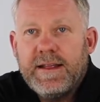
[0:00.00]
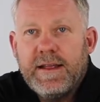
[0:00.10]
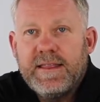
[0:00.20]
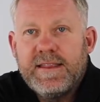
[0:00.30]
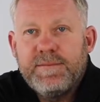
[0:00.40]

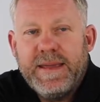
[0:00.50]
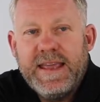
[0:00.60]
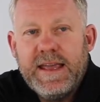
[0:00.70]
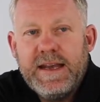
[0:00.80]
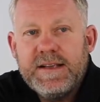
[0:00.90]
the
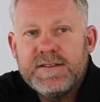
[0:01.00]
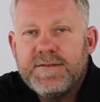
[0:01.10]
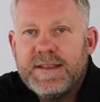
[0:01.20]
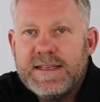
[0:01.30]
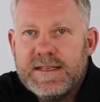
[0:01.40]
beginnings
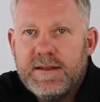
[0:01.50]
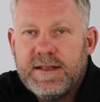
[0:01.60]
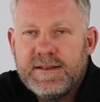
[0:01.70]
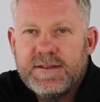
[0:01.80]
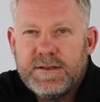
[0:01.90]
of
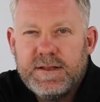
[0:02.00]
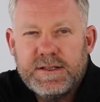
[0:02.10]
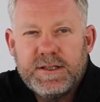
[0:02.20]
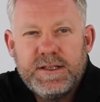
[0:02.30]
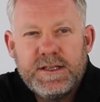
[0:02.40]
the
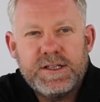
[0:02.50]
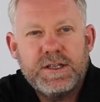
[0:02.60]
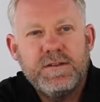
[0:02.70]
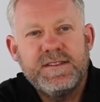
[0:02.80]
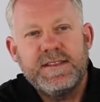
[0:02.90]

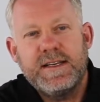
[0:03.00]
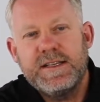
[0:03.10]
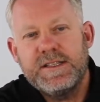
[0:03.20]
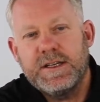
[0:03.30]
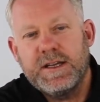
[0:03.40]
traditional
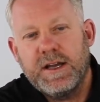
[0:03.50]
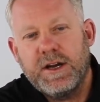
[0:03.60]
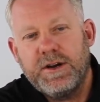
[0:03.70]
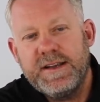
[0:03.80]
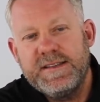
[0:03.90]
signature
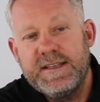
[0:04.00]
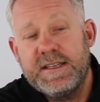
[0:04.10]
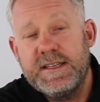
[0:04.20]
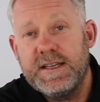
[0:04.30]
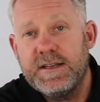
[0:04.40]
Cressi
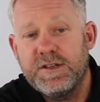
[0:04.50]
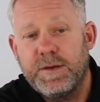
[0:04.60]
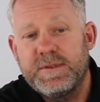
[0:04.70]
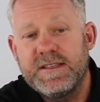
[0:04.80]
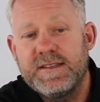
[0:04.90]

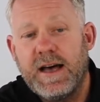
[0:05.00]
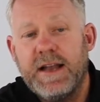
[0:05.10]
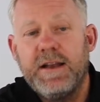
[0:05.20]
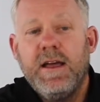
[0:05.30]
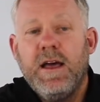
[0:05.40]
teardrop
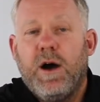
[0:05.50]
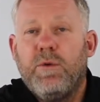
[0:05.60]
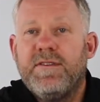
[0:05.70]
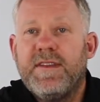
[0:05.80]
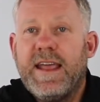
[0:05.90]
design.
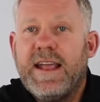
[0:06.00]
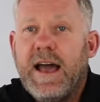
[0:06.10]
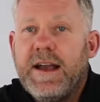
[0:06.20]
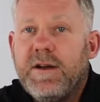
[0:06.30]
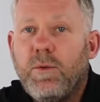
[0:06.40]
However, they
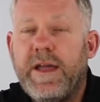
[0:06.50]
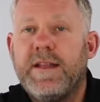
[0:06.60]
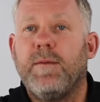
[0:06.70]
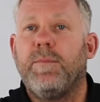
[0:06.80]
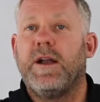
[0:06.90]
cut it away
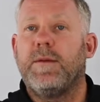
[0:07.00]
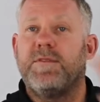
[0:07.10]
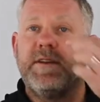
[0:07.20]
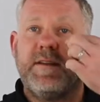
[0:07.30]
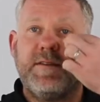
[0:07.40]
at the bottom,
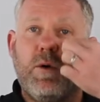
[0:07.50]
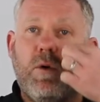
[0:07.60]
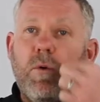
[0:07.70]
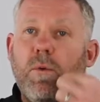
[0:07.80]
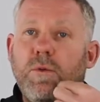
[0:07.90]
so it doesn't go
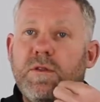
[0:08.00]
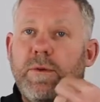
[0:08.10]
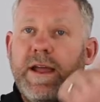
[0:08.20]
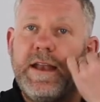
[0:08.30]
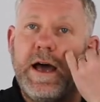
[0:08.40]
all the
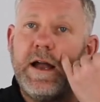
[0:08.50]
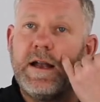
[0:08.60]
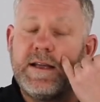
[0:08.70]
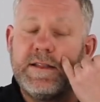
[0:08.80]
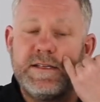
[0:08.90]
way
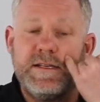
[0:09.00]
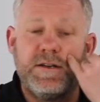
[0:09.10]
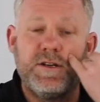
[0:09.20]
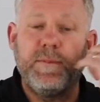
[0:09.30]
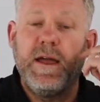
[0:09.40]
down like the
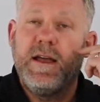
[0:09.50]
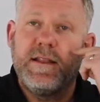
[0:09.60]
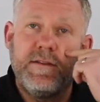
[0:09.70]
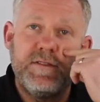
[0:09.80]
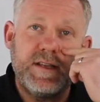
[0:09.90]
teardrop.
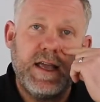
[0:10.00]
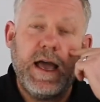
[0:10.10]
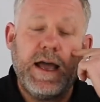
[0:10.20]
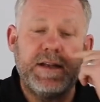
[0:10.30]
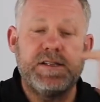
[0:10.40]
They've just
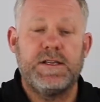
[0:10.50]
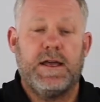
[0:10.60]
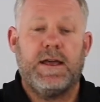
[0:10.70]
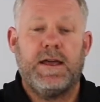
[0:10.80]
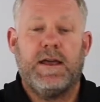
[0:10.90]
cut
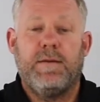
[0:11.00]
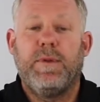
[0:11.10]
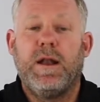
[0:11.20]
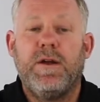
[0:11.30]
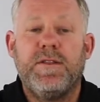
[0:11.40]
it
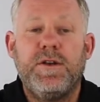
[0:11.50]
below the